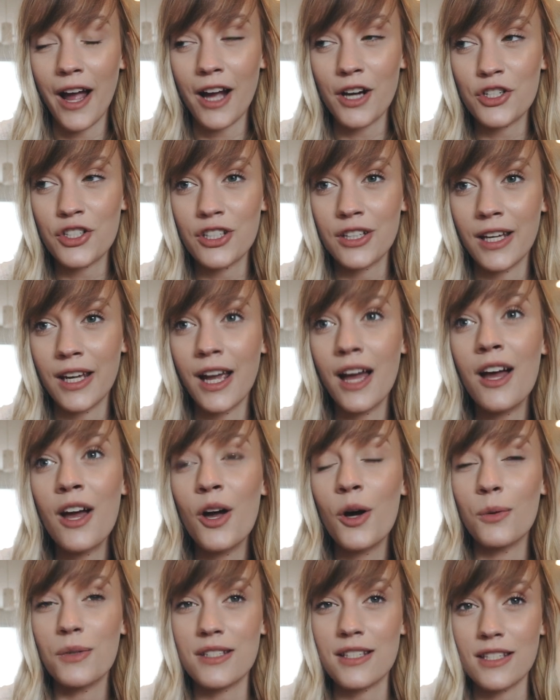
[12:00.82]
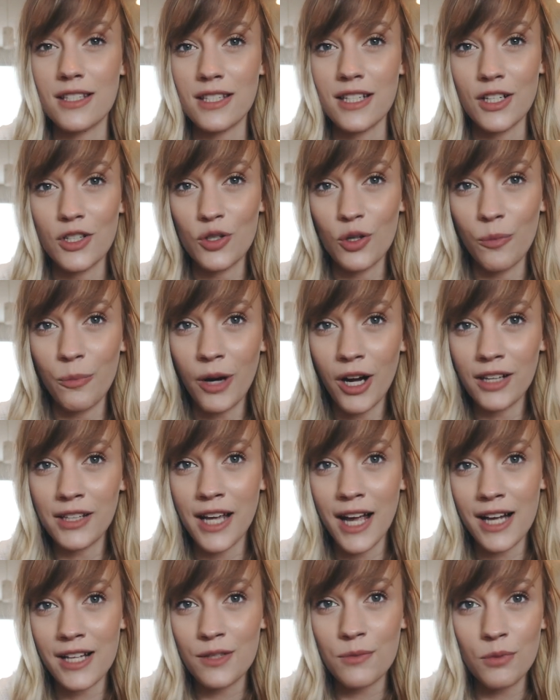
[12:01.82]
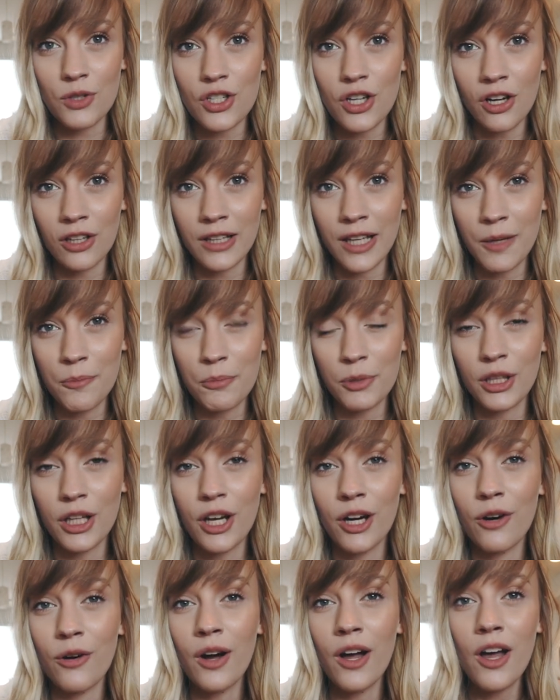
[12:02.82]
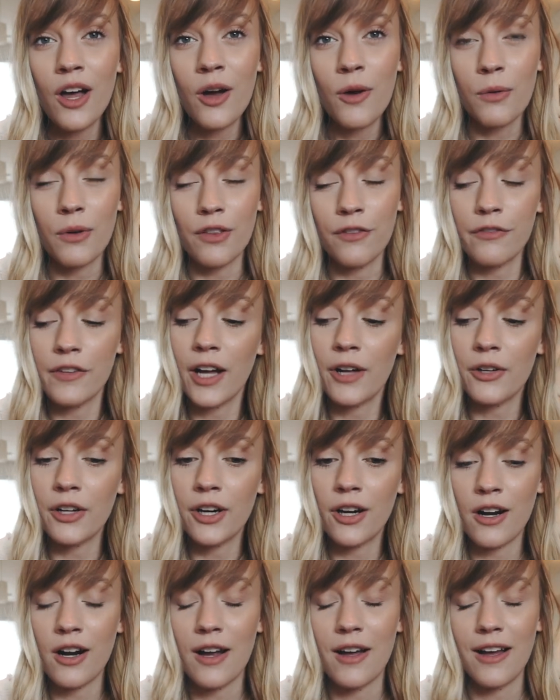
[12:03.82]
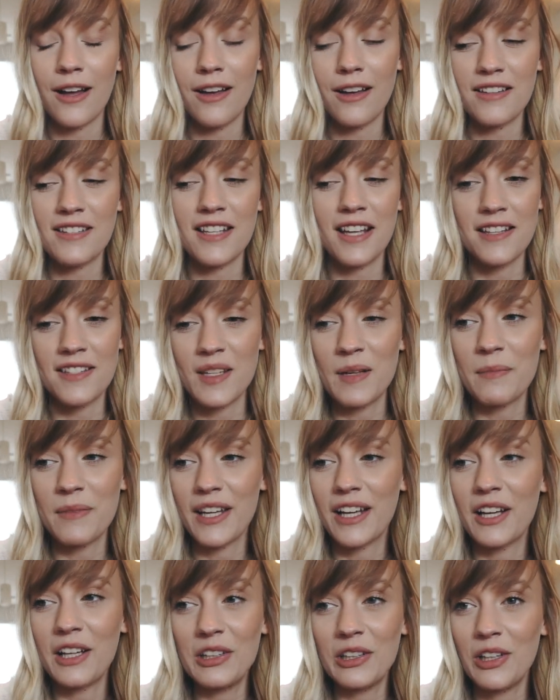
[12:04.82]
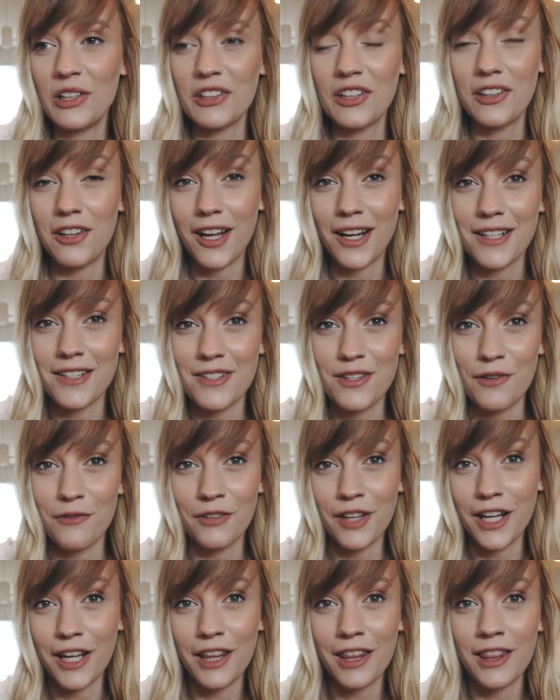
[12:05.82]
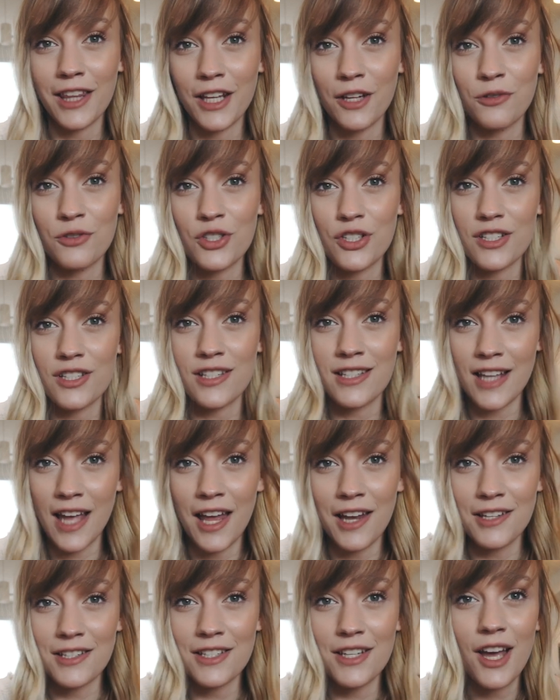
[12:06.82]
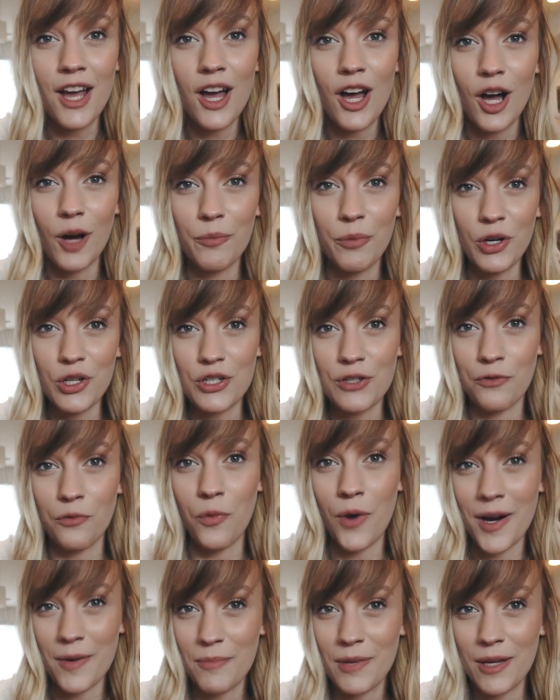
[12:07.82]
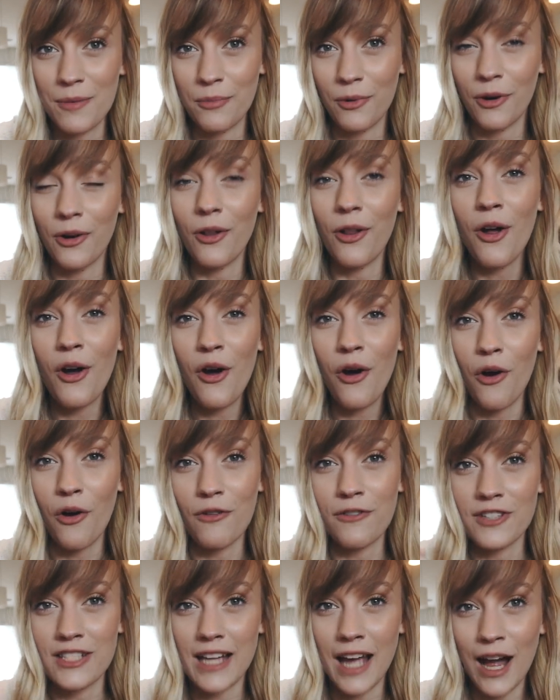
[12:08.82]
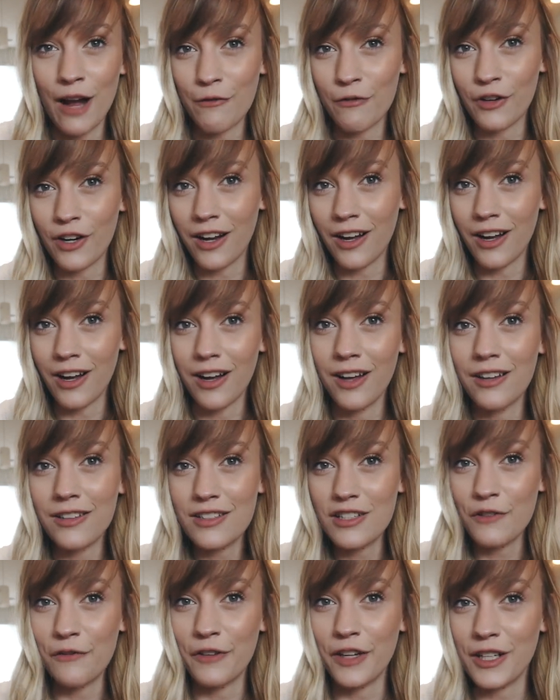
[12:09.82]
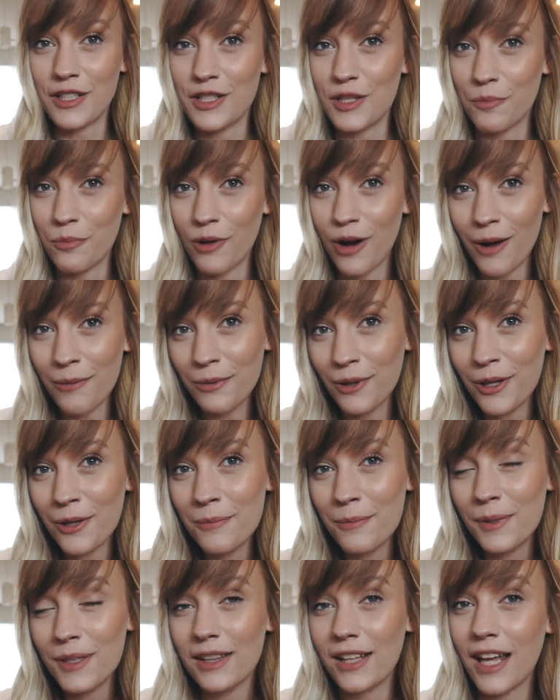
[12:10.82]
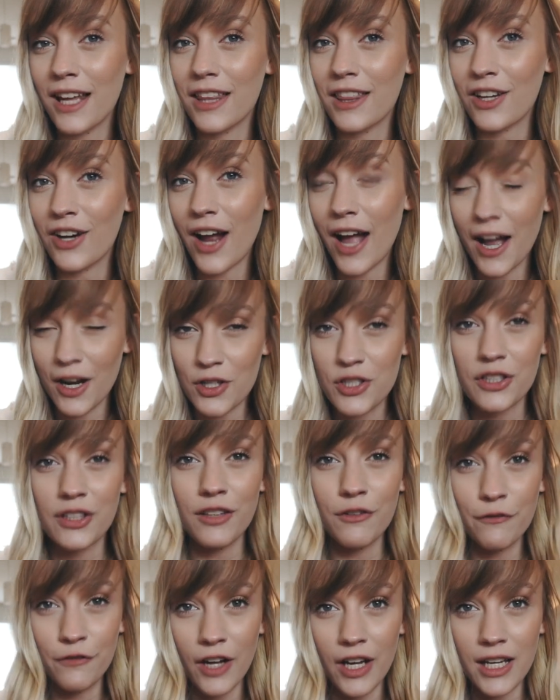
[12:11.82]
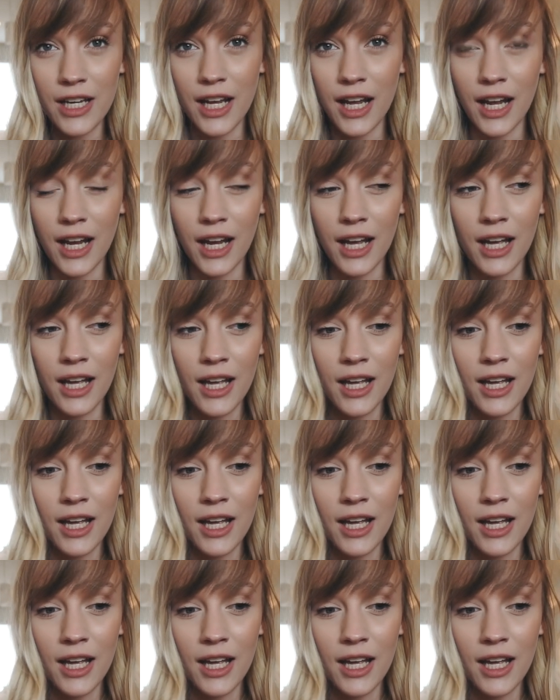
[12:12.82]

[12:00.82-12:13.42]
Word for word: actually was listening to a podcast, which I'll link below, where the founder said something along the lines of like, they don't just send a bunch of white people over to Africa to fix the problem. Like, they're actually funding